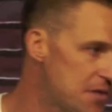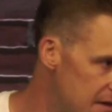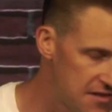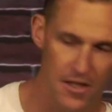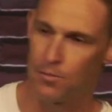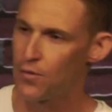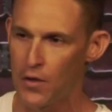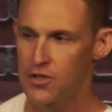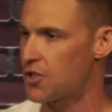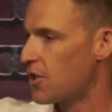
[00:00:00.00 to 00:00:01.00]
of the temple,
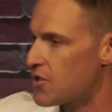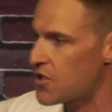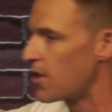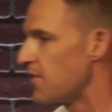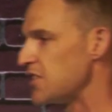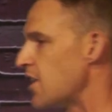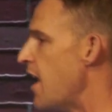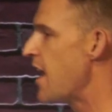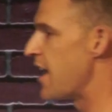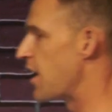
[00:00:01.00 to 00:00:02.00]
first church service
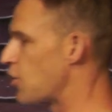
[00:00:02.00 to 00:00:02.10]
in, in